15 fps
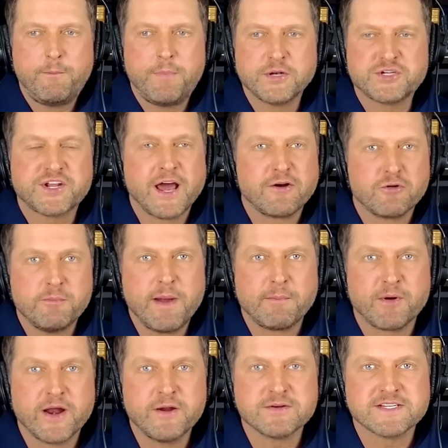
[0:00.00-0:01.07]
But you got to
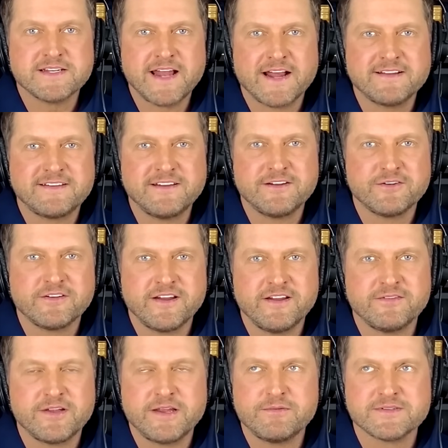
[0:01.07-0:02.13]
remember, he was
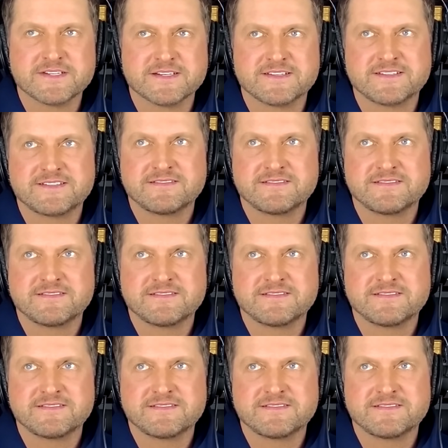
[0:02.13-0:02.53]
he was a